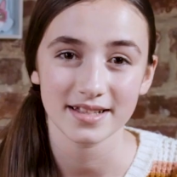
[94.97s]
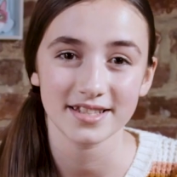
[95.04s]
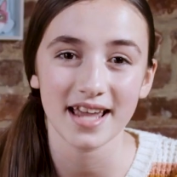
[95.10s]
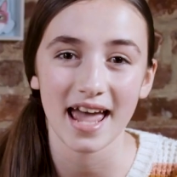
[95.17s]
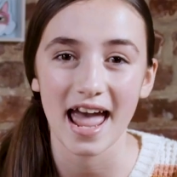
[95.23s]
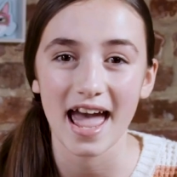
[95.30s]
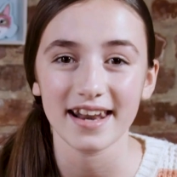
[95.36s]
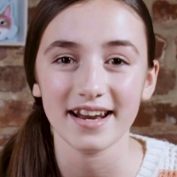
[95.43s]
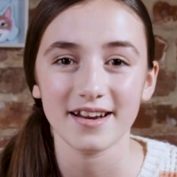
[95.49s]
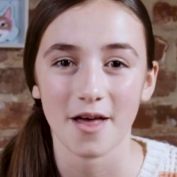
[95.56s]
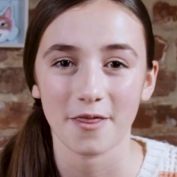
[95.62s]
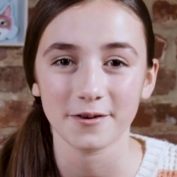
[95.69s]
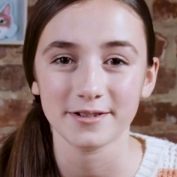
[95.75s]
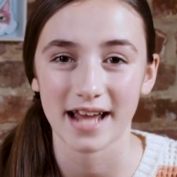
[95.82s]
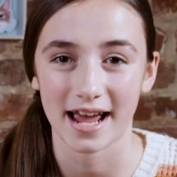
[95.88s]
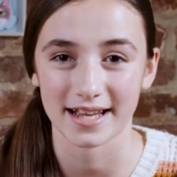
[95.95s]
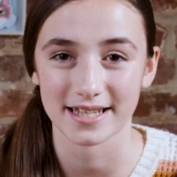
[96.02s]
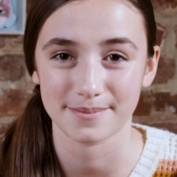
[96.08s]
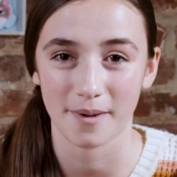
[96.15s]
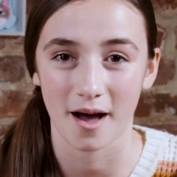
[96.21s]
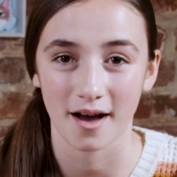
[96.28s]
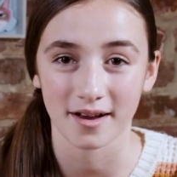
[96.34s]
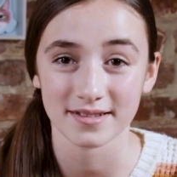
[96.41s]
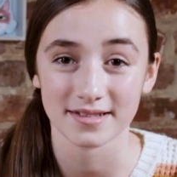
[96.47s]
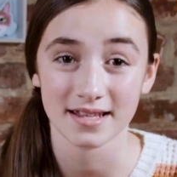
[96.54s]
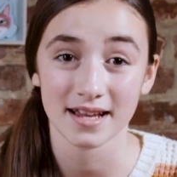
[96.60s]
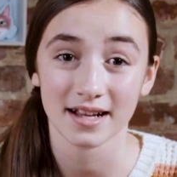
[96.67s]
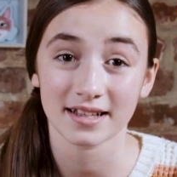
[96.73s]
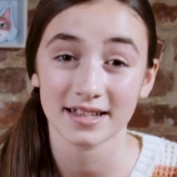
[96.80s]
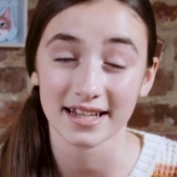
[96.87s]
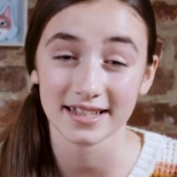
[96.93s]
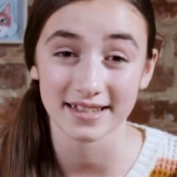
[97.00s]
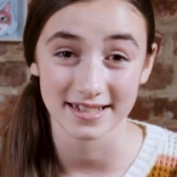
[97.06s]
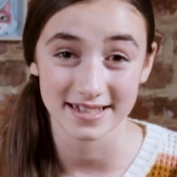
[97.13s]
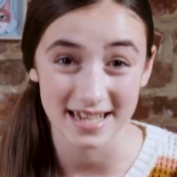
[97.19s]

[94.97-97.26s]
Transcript: To add another text box, click the